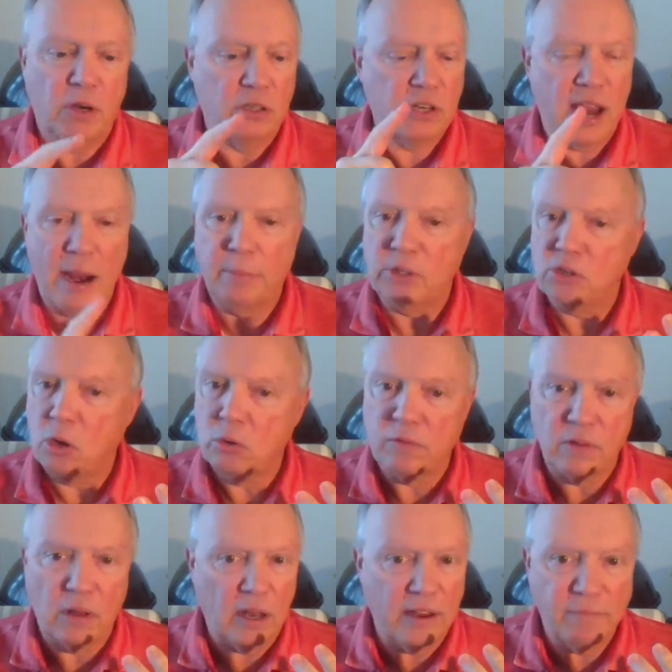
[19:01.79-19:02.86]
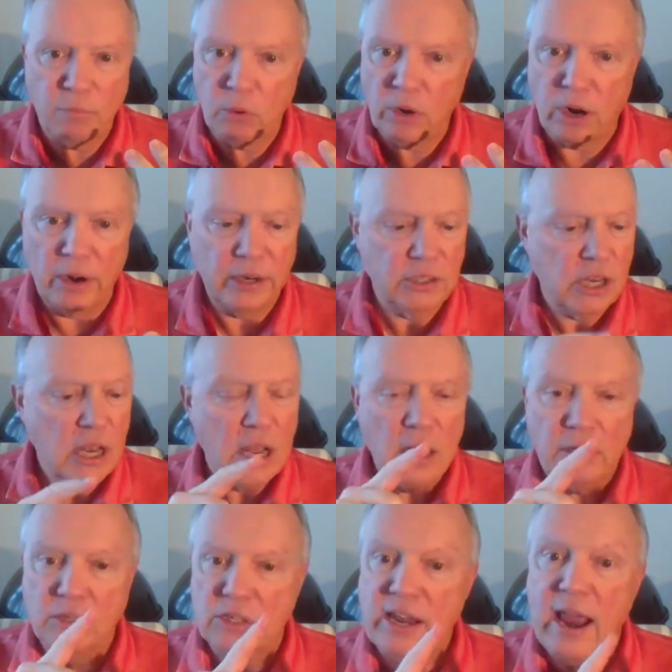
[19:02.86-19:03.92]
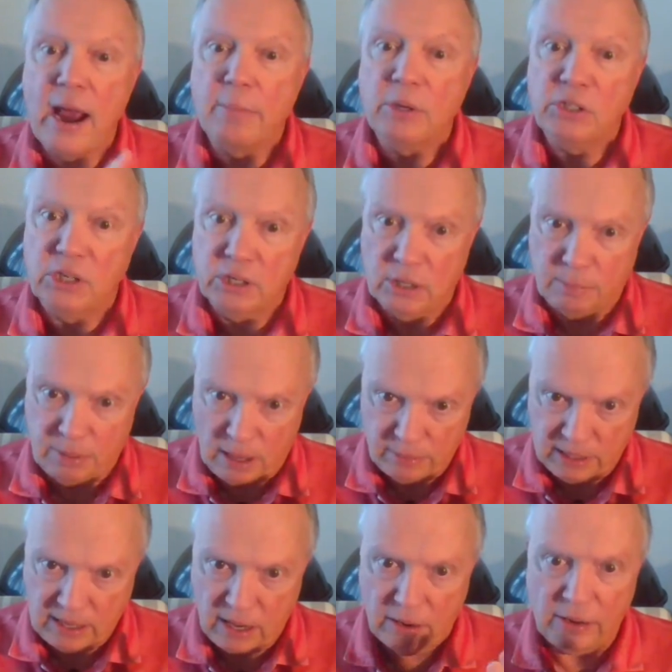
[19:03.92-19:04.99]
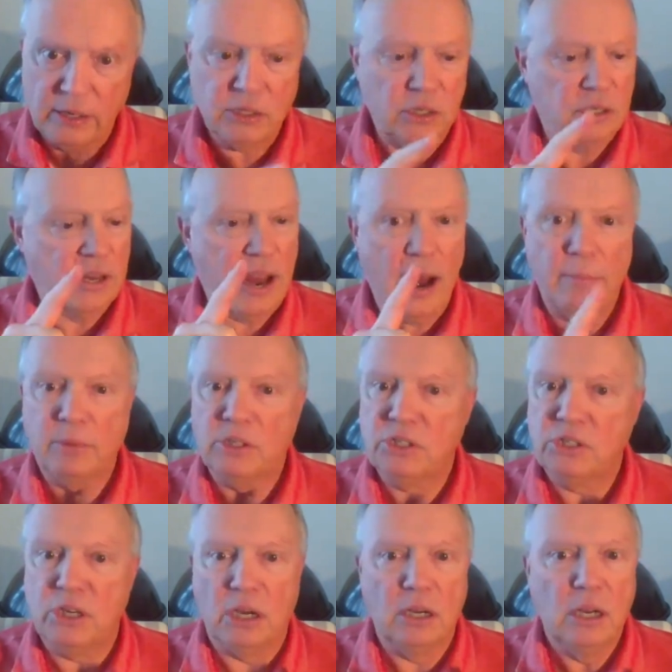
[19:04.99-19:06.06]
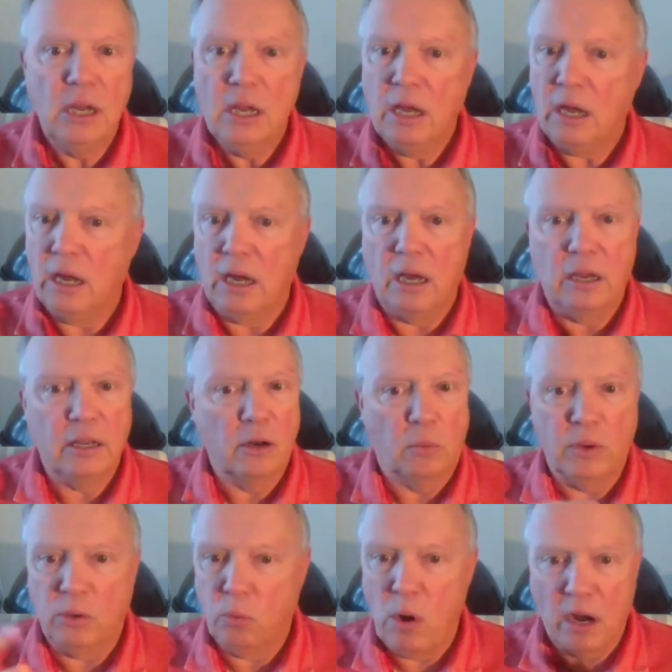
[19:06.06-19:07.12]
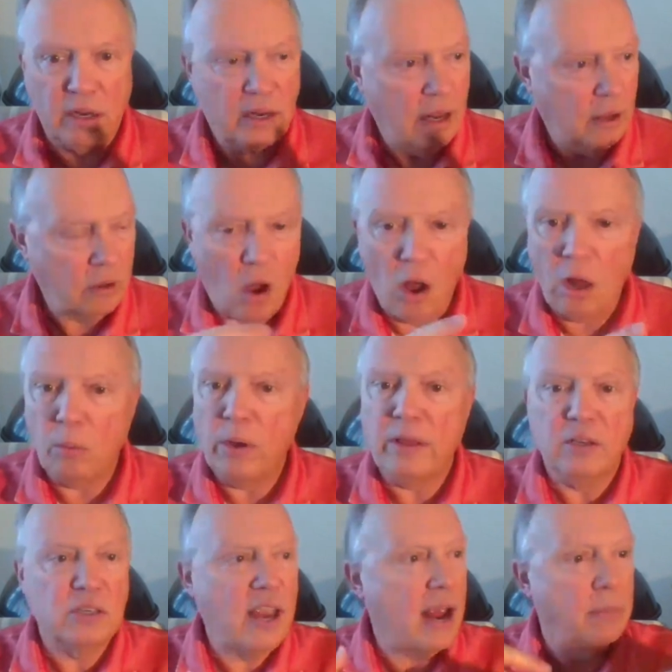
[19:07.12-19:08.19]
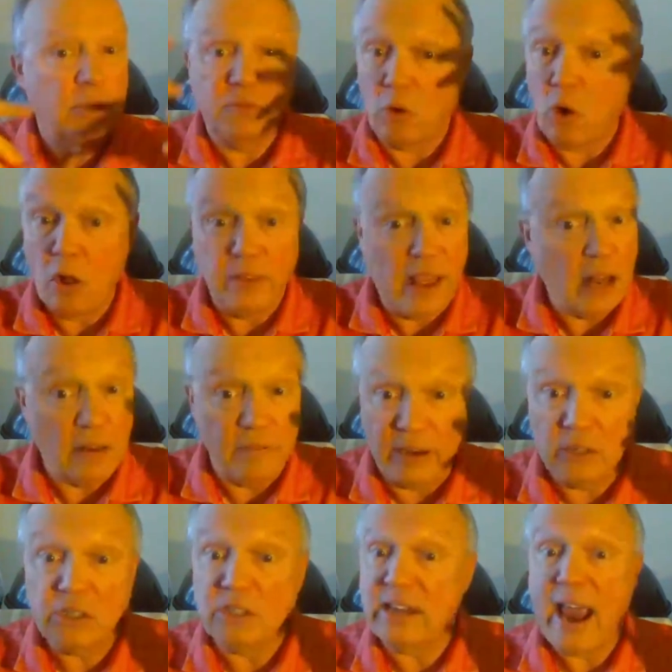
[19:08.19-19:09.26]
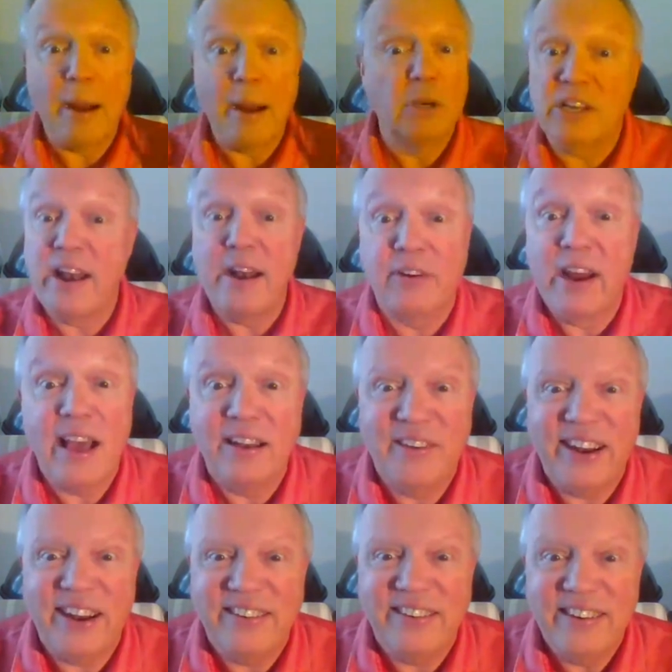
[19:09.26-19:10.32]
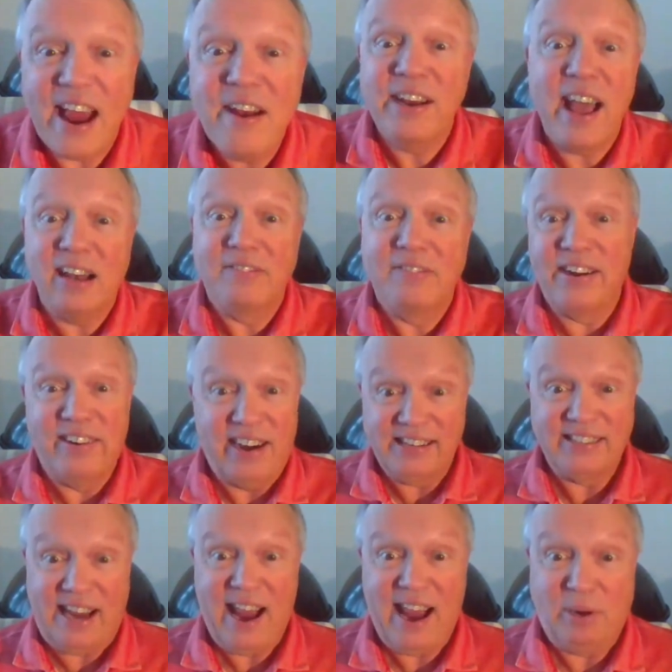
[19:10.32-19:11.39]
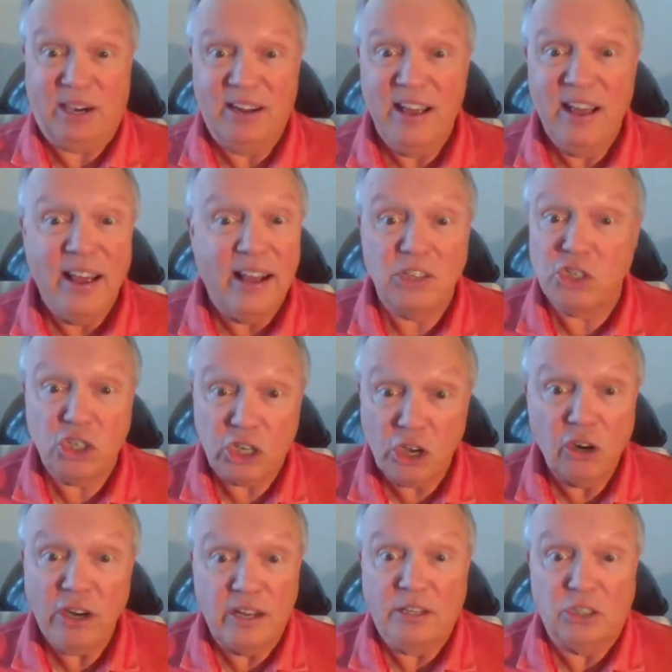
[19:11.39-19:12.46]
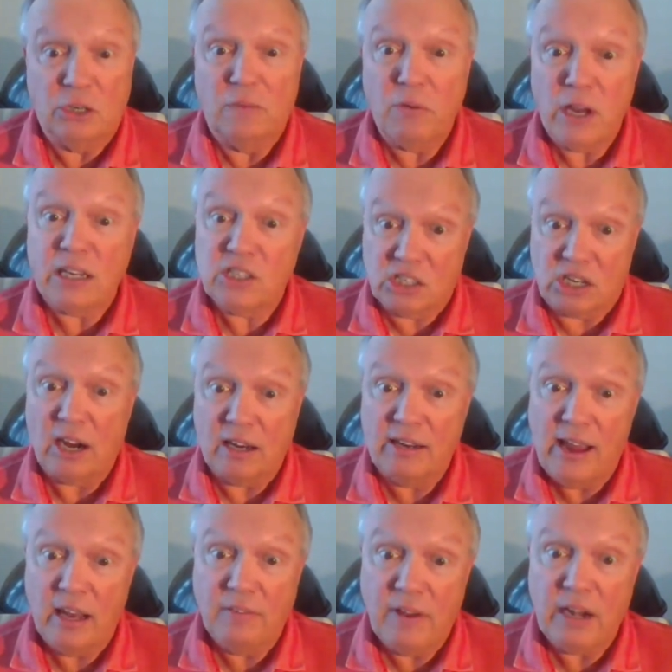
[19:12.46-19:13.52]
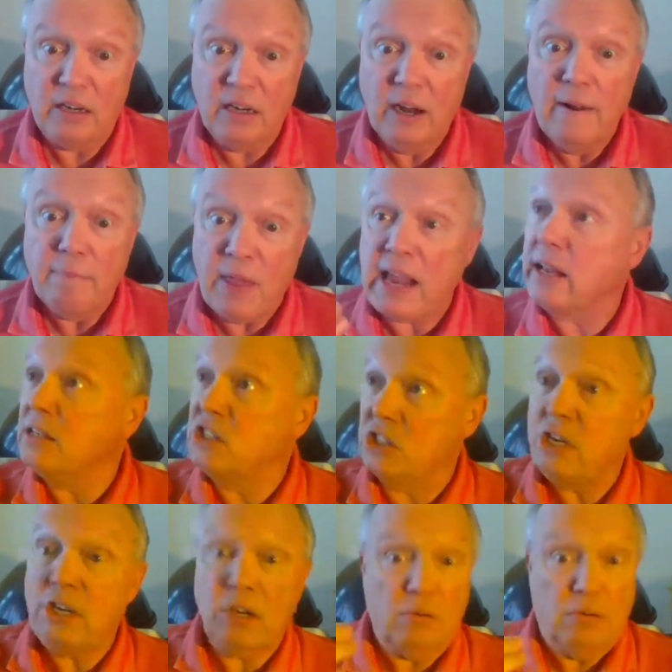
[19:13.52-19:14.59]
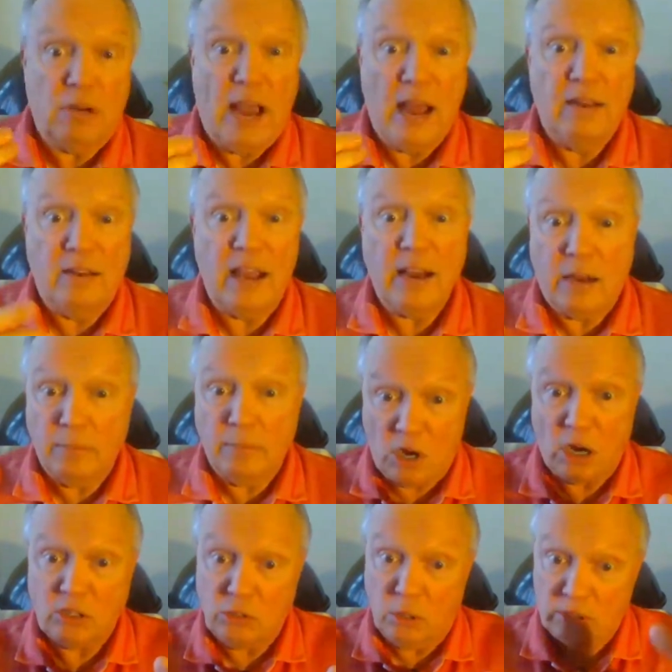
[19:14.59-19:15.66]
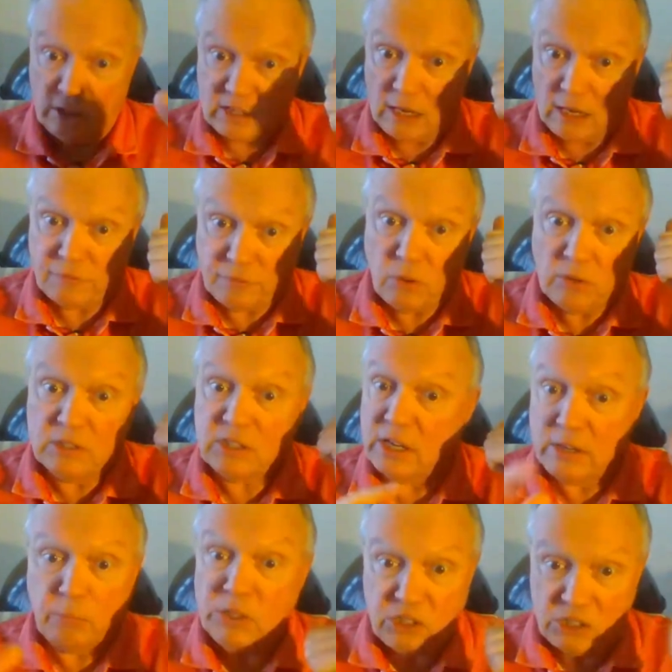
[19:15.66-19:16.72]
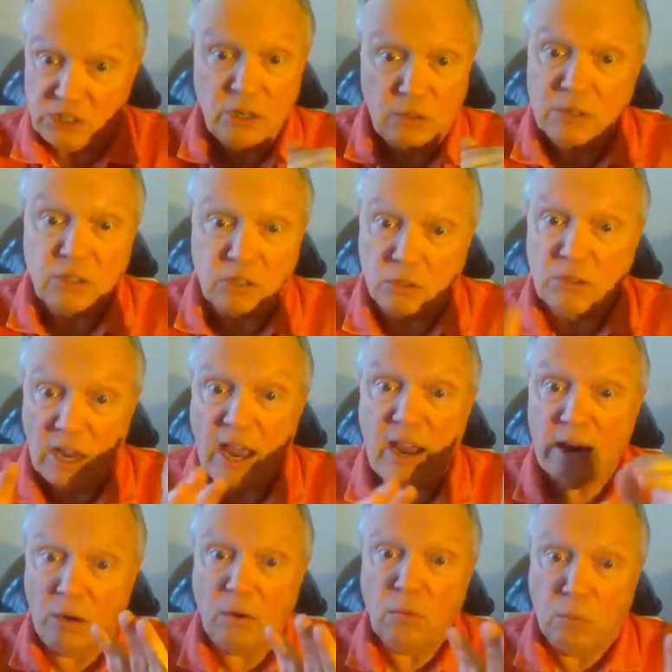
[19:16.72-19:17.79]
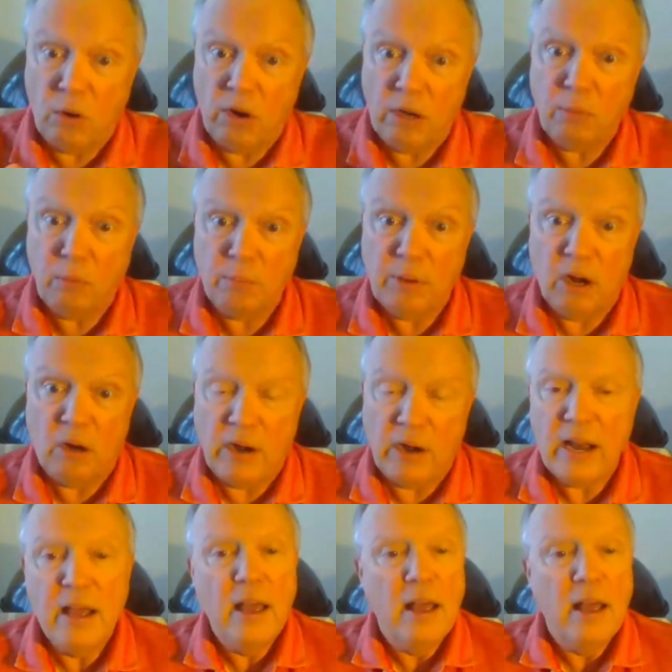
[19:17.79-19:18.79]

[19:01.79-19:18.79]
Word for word: There's cameras all over the lifeboat areas. There's cameras in the public areas. There's cameras. Uh, uh, you know, when you're walking down the hallway, there's cameras for all the elevators. There's cameras in every elevator. Every elevator has a camera. It's a security issue. If you get stuck in the elevator, they can see you and they can talk to you on the telephone and say, We see you. It's okay. Don't worry. We'll be all right.